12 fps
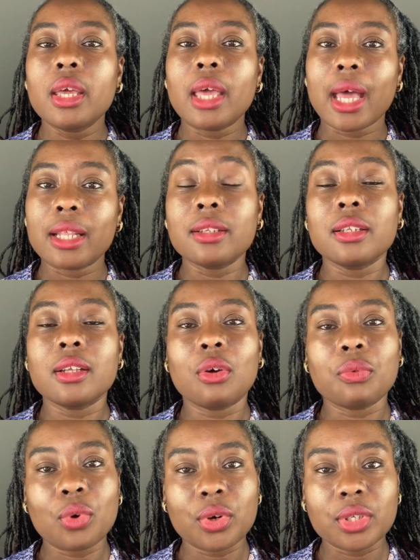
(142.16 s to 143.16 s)
and
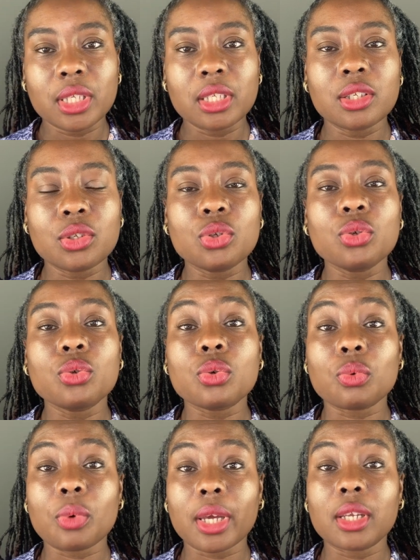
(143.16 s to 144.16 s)
of course this is due to
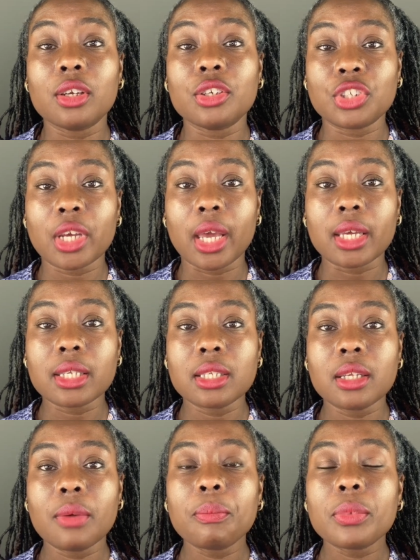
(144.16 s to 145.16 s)
regular checks,
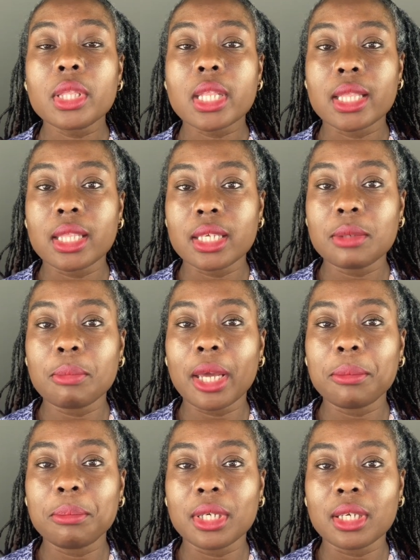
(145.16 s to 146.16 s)
then this
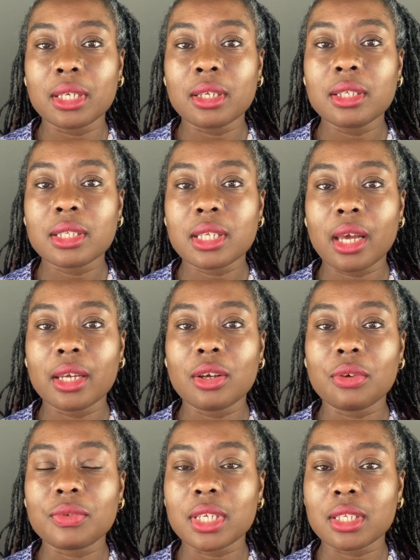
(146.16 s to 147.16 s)
might be a sign
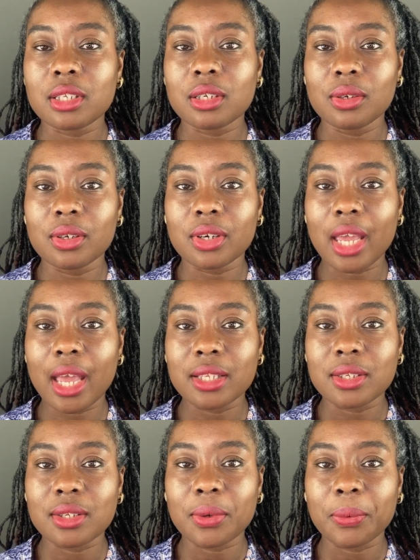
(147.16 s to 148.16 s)
of testicular
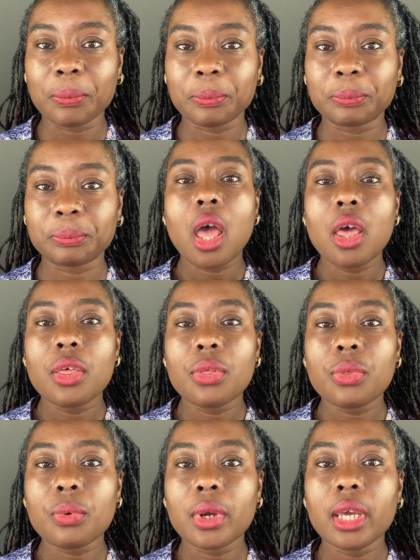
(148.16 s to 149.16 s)
cancer.
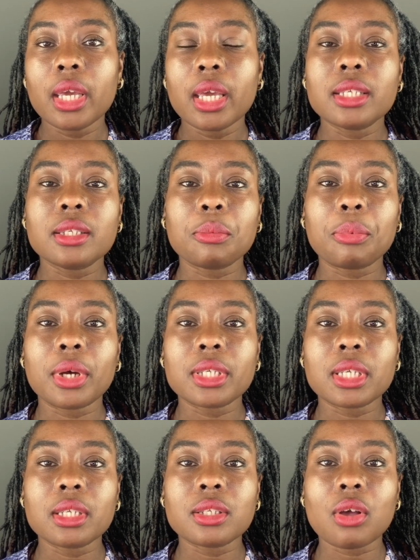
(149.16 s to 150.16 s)
Three is the
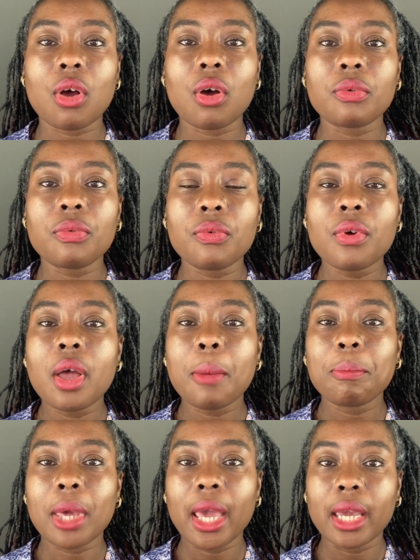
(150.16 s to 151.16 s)
presence of
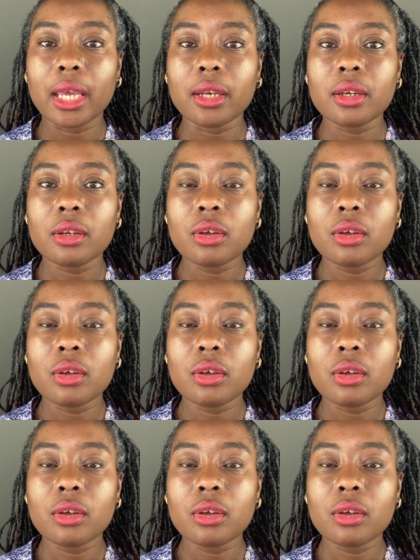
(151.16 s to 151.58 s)
pain.